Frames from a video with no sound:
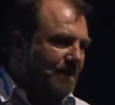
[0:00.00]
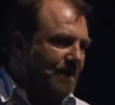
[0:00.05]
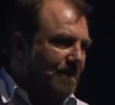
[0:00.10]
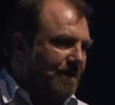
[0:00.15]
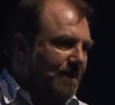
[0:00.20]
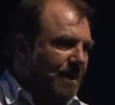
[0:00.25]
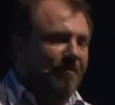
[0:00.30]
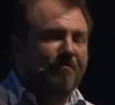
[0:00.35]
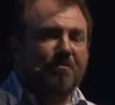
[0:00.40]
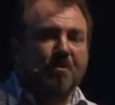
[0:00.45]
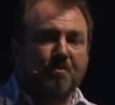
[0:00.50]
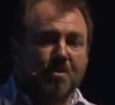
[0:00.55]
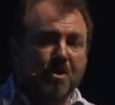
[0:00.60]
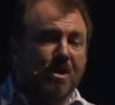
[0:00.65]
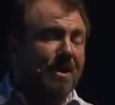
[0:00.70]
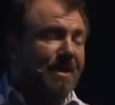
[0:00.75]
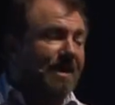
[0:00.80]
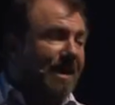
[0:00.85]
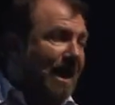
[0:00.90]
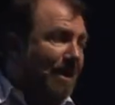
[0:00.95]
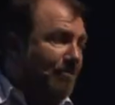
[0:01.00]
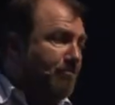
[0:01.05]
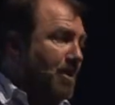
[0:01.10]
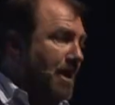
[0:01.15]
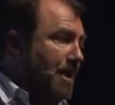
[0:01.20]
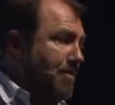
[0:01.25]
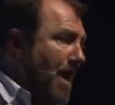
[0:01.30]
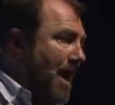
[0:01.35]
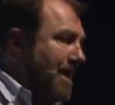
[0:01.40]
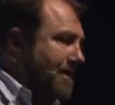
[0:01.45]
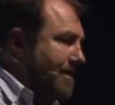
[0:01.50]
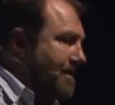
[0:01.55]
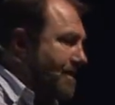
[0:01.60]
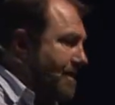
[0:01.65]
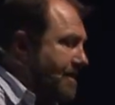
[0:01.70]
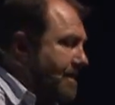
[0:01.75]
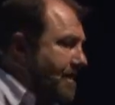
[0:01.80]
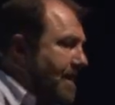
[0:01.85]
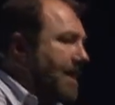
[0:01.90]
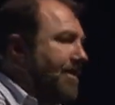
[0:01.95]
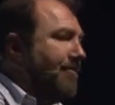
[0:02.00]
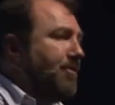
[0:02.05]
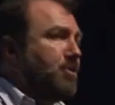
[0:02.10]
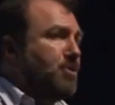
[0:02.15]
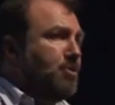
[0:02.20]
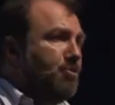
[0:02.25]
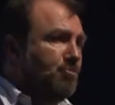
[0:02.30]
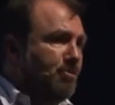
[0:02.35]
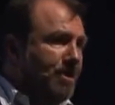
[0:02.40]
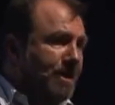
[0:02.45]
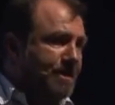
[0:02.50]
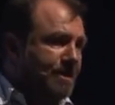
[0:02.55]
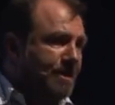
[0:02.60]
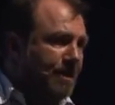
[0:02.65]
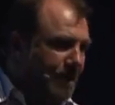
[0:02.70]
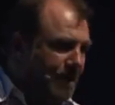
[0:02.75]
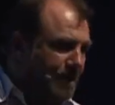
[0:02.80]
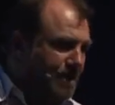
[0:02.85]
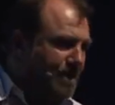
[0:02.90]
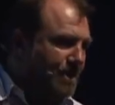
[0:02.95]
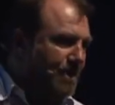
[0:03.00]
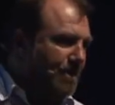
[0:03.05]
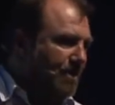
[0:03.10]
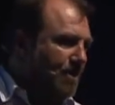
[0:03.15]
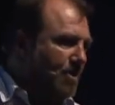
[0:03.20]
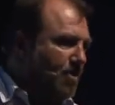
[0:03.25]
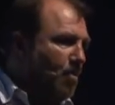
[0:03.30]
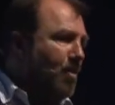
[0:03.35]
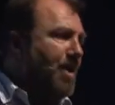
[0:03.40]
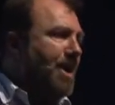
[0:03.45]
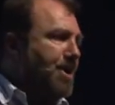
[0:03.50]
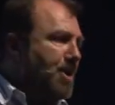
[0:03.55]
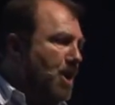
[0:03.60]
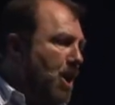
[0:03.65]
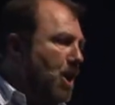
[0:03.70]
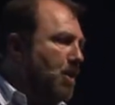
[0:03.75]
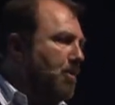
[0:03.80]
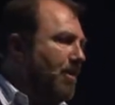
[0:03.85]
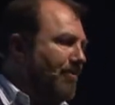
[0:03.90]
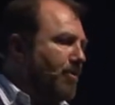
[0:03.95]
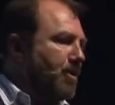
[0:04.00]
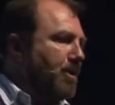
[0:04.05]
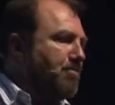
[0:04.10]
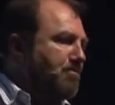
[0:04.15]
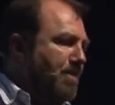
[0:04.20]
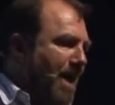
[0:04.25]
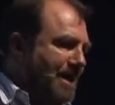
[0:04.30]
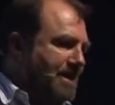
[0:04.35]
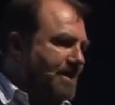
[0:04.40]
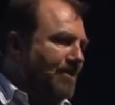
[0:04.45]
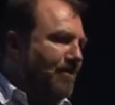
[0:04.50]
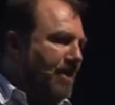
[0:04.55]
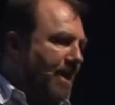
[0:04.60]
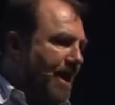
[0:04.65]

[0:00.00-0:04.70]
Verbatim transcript: And for Britain, that really matters, because again, if you do research, we know we've got a massively